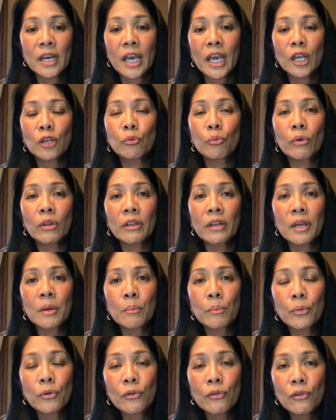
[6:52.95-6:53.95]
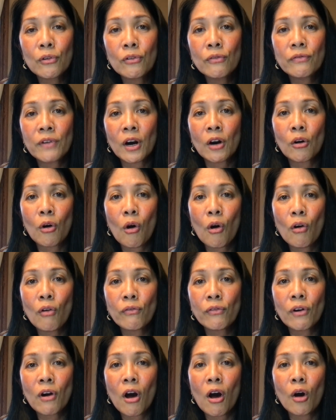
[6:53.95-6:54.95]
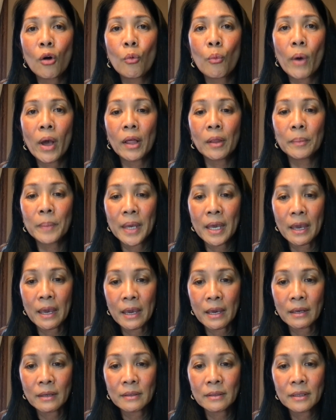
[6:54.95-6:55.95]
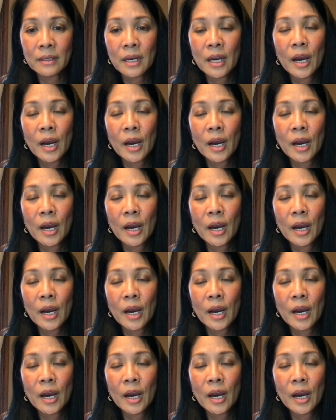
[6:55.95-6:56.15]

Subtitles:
it will improve our overall well-being,